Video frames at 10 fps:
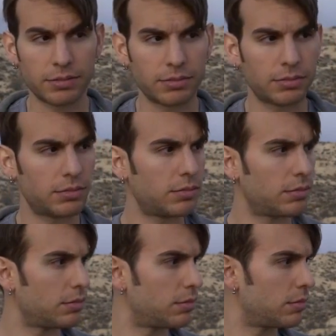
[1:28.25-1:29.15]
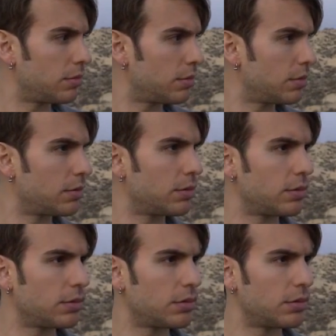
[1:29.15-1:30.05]

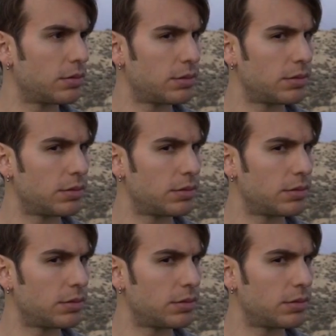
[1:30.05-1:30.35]
Nobody speaks.